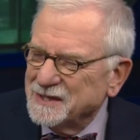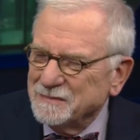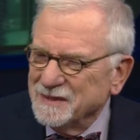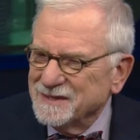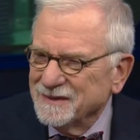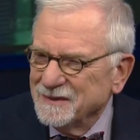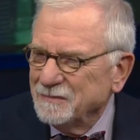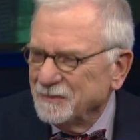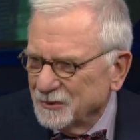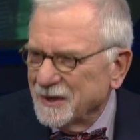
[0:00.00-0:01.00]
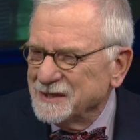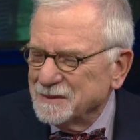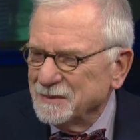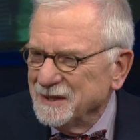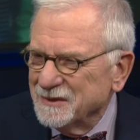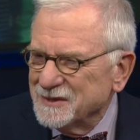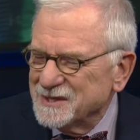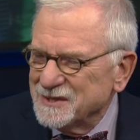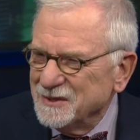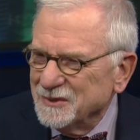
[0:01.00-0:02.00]
to be great to be here and
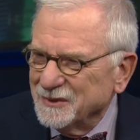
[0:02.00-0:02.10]
see you